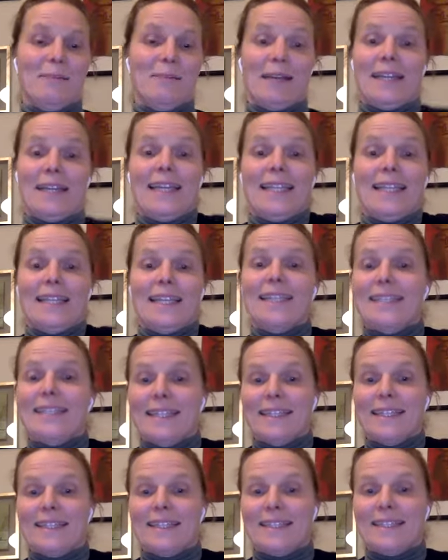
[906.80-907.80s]

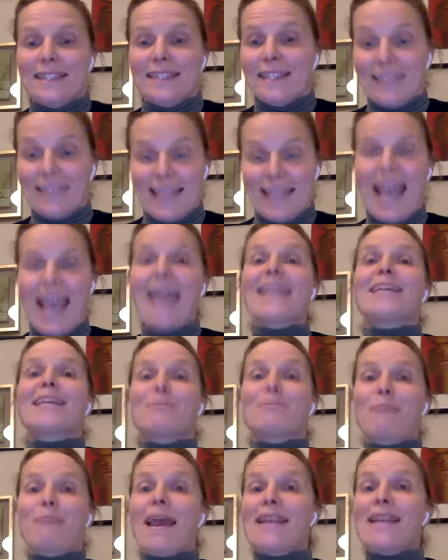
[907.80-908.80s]
it can
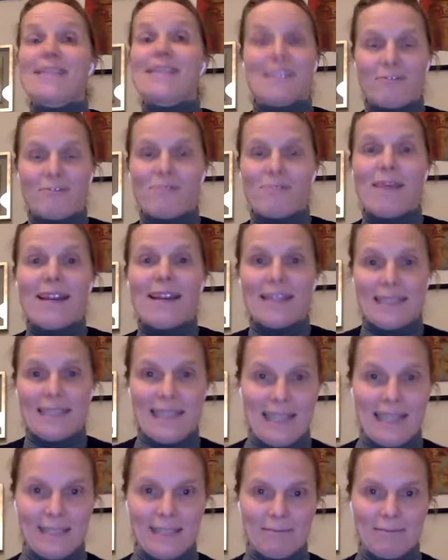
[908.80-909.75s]
expand tremendously.